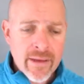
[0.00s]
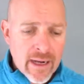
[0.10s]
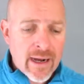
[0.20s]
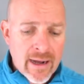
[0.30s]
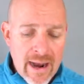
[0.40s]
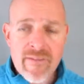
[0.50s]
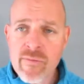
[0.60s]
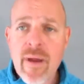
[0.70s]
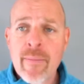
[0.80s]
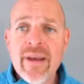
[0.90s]
I
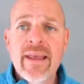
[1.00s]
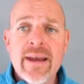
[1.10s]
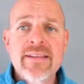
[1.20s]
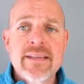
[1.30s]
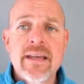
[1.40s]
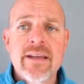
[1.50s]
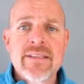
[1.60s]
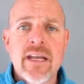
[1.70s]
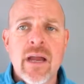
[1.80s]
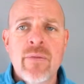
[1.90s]
remember that as
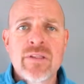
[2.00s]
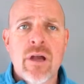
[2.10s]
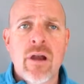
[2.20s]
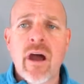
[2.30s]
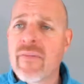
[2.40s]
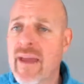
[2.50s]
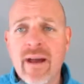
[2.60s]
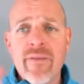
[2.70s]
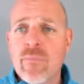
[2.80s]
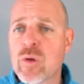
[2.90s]
time has gone on.
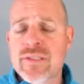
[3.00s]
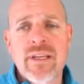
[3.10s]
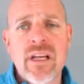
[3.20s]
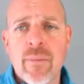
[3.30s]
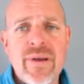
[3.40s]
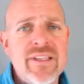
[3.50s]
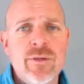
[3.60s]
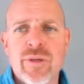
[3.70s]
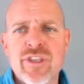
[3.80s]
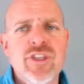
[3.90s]
Now most of the companies
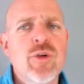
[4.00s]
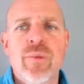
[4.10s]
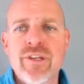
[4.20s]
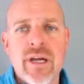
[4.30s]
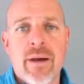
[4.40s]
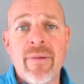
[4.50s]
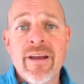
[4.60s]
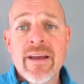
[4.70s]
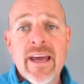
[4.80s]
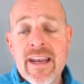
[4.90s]
do a super job,
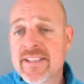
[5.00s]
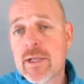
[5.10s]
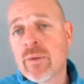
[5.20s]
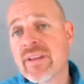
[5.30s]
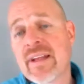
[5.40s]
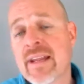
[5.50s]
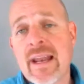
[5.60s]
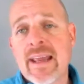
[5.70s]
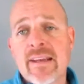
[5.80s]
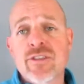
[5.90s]
and that's the only thing that
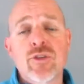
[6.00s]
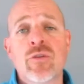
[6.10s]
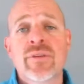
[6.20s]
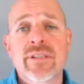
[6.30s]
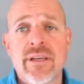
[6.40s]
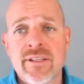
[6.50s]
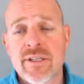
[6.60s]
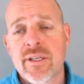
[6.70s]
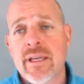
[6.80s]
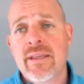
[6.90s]
I can assume is
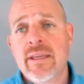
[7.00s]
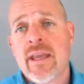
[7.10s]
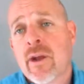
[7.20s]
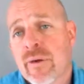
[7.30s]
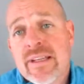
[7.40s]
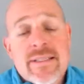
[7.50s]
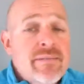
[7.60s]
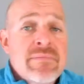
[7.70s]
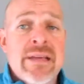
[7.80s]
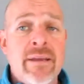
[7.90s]
the
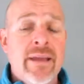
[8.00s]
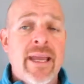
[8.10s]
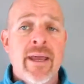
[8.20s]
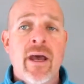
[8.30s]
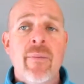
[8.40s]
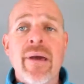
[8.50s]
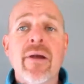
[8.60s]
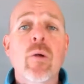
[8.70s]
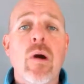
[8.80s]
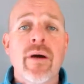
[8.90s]
increase in better
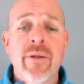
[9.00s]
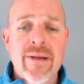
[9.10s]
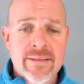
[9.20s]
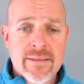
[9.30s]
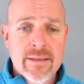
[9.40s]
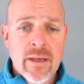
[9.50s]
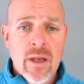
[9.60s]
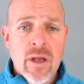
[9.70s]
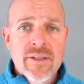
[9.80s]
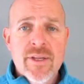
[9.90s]
quality resins.
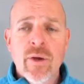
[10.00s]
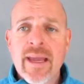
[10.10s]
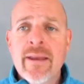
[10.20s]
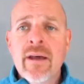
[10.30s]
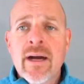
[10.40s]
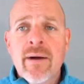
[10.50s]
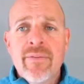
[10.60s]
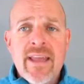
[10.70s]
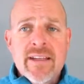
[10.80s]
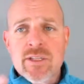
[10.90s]
So again,
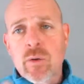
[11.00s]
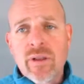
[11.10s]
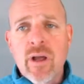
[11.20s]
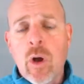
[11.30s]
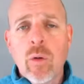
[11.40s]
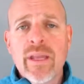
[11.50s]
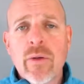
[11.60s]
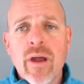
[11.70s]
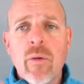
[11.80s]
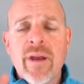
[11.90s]
that's sort of the holy
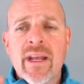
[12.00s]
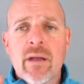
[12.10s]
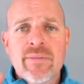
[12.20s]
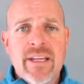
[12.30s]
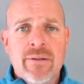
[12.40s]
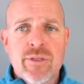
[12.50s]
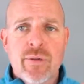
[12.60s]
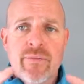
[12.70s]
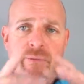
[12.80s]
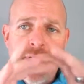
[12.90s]
grail when it comes down
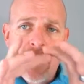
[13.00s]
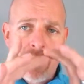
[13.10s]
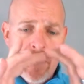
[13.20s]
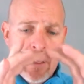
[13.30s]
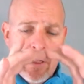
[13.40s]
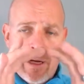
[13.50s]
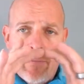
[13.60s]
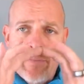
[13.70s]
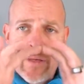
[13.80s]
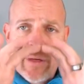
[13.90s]
to it. You get a
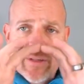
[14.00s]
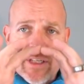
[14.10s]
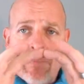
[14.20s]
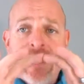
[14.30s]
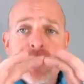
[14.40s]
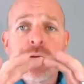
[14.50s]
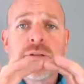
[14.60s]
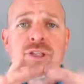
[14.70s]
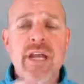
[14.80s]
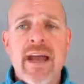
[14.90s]

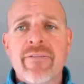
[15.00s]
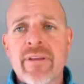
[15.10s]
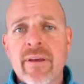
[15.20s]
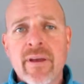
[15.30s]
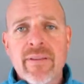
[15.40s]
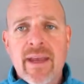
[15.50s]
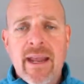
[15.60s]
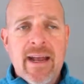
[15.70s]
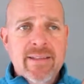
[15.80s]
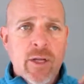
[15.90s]
symmetrical shaft
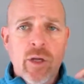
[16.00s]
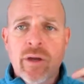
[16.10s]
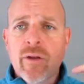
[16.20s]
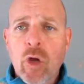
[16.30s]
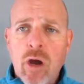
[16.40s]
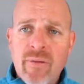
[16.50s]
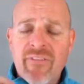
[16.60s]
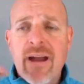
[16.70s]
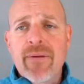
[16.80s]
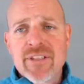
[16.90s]
that has a good carbon
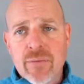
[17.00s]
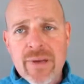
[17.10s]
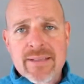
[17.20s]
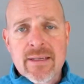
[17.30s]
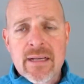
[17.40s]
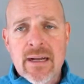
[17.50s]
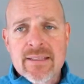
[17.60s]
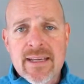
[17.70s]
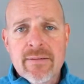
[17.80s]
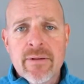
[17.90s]
fiber to resin
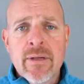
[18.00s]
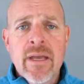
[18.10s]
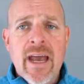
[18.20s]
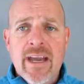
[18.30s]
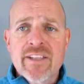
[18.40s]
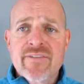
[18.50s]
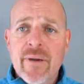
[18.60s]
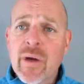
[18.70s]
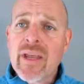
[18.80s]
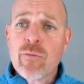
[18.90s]
content, and it's
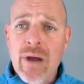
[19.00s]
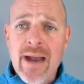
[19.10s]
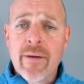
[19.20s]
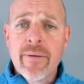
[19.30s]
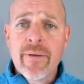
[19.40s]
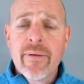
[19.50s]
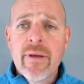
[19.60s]
fairly round.